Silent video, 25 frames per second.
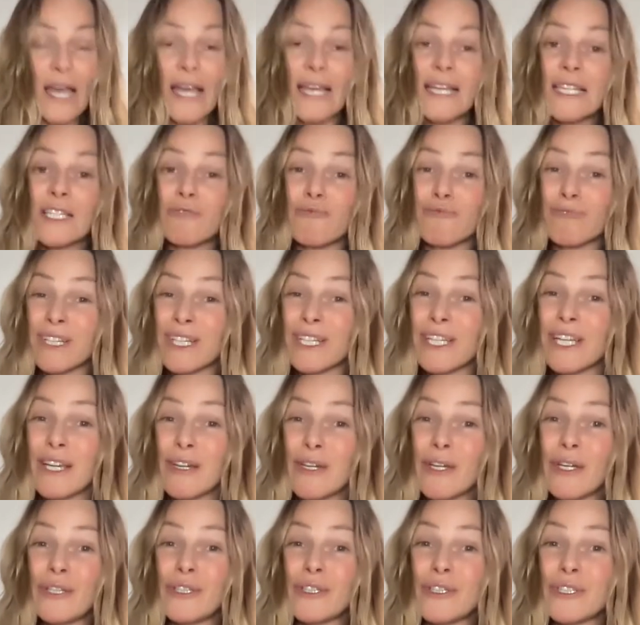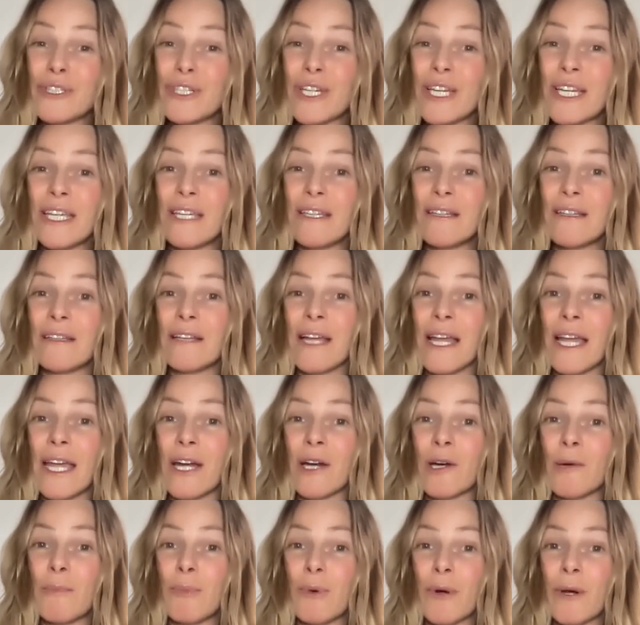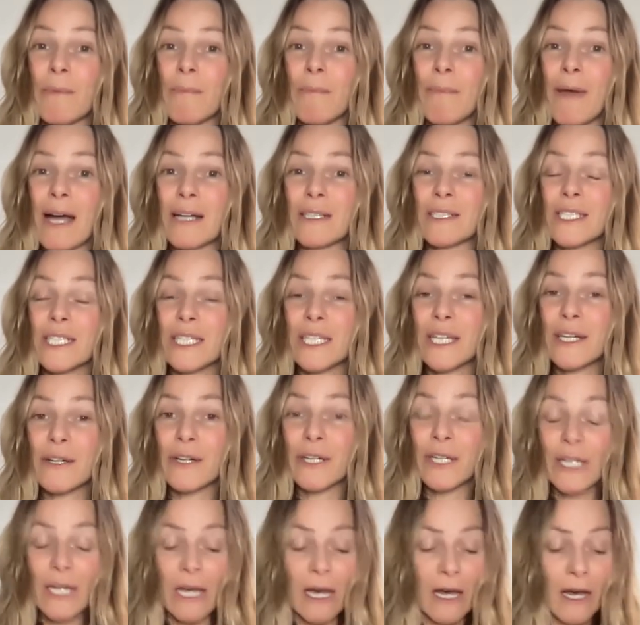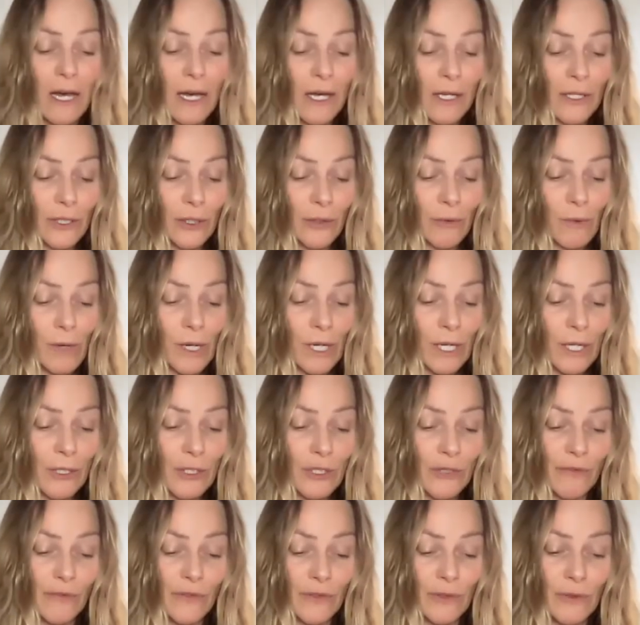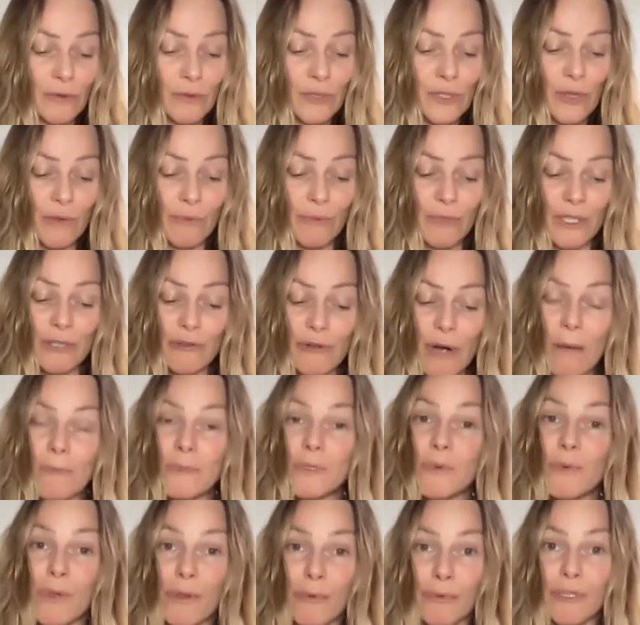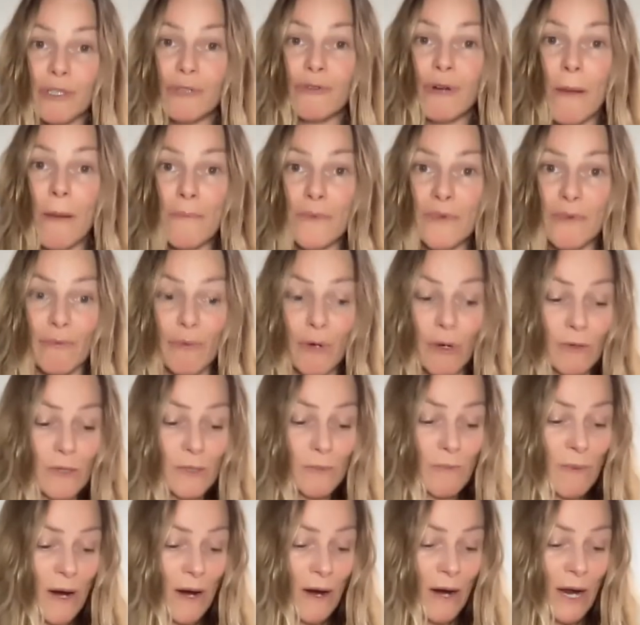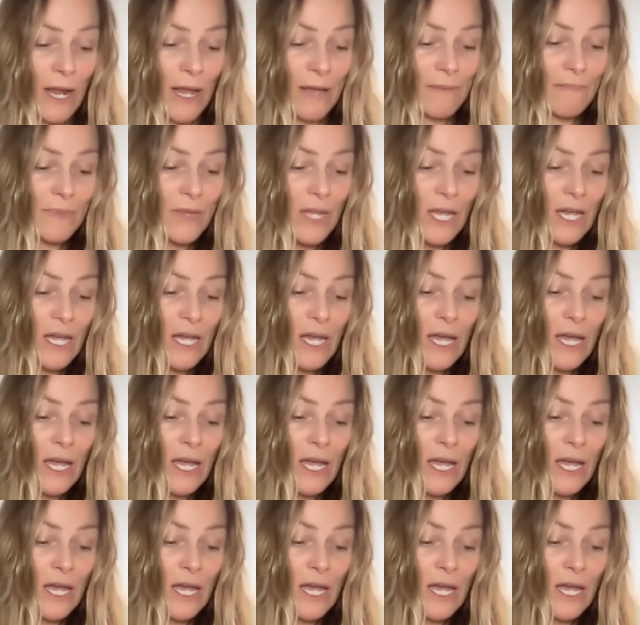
It's really good to kill airborne bacteria. You want to diffuse 3 drops with 3 drops of rosemary.